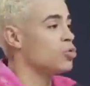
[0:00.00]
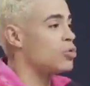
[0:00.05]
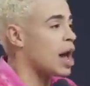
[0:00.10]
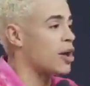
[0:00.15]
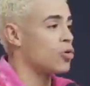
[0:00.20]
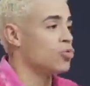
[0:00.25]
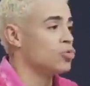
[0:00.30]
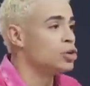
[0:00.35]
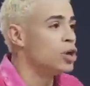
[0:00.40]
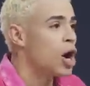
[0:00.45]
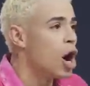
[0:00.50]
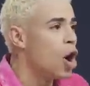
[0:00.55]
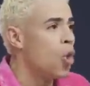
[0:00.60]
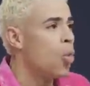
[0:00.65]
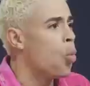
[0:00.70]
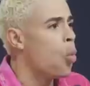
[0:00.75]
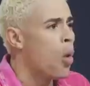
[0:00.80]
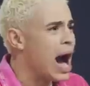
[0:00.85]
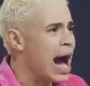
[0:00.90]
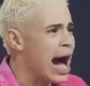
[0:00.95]
I don't I don't
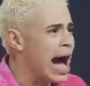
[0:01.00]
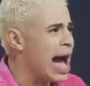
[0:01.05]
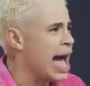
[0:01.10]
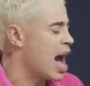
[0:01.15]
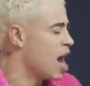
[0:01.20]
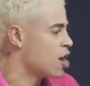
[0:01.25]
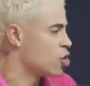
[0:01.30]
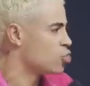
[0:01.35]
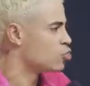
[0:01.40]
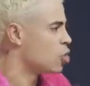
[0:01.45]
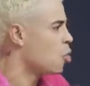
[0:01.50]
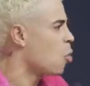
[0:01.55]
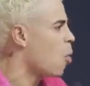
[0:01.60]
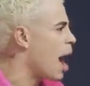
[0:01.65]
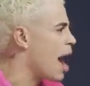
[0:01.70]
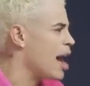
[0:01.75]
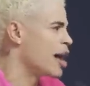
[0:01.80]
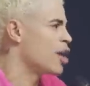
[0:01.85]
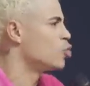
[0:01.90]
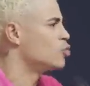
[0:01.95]
know why. I don't know
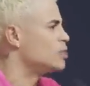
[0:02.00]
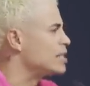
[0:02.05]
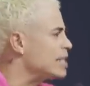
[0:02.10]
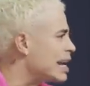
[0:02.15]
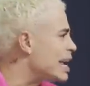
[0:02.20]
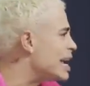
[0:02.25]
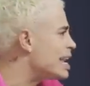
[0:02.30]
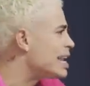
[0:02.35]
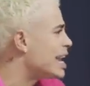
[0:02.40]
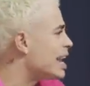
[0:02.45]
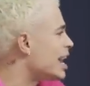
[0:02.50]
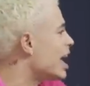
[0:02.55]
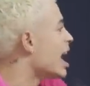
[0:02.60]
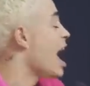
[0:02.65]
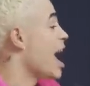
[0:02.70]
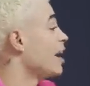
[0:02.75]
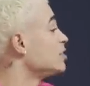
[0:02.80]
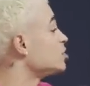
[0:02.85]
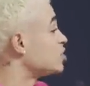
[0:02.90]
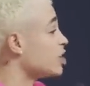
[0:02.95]
why I don't need it.
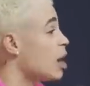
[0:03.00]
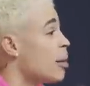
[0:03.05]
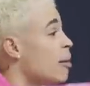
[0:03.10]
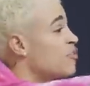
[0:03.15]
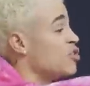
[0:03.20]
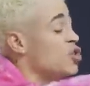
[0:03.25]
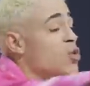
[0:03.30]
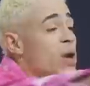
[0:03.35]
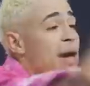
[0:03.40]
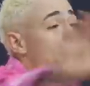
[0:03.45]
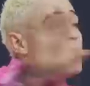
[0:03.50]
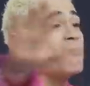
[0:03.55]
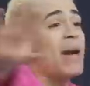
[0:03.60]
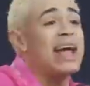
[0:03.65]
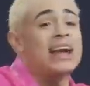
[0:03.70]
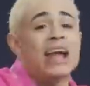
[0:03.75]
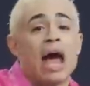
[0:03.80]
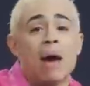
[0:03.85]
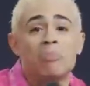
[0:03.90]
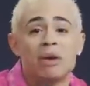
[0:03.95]
And some of you it
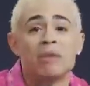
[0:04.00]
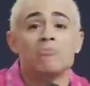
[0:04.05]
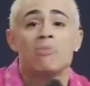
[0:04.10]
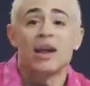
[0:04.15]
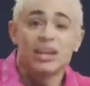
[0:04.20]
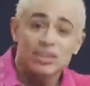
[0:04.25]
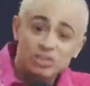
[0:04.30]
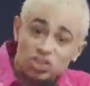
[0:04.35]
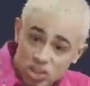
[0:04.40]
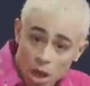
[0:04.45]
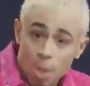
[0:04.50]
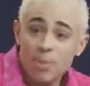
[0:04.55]
may not be money.